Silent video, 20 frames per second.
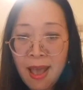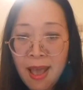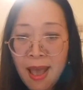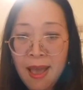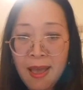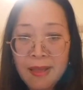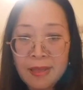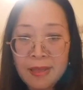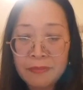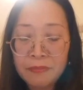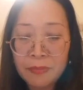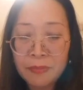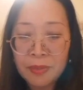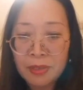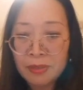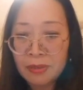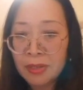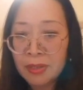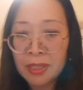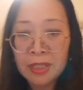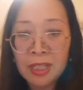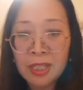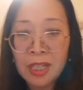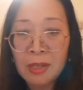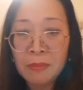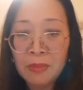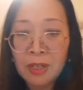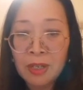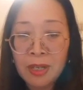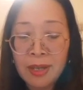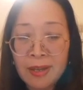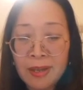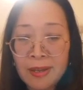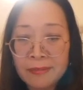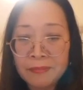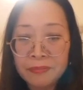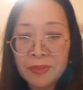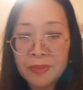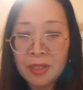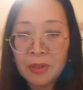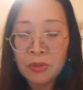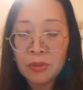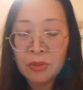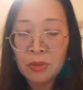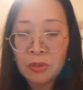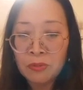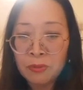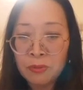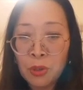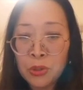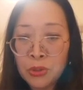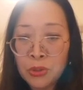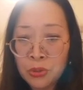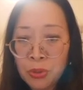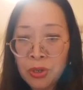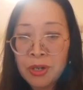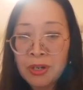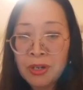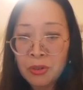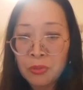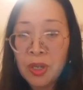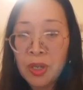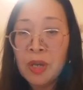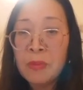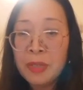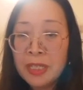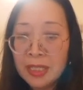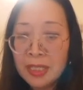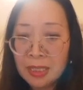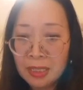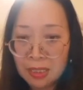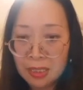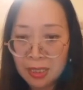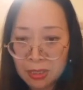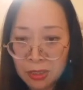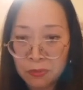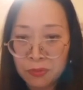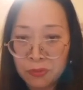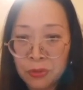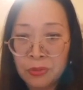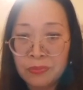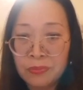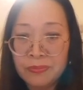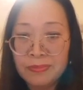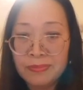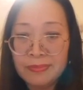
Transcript: the team for sure will be successful.